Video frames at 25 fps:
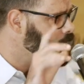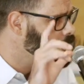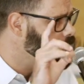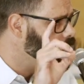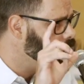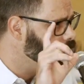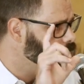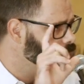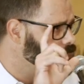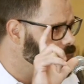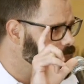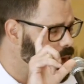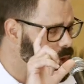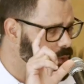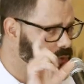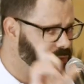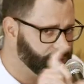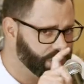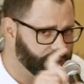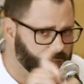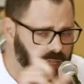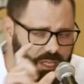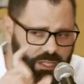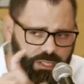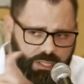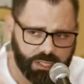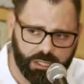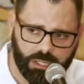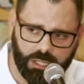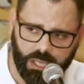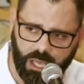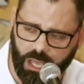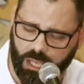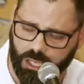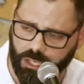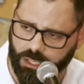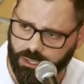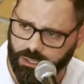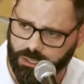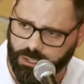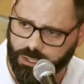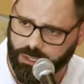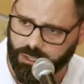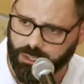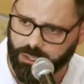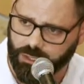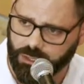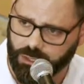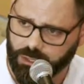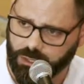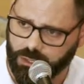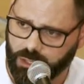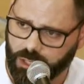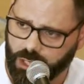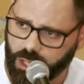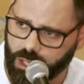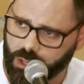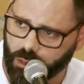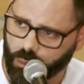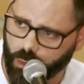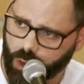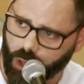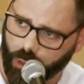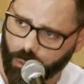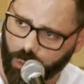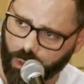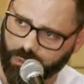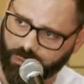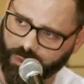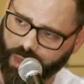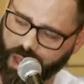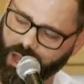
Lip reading: most of these things in the realm of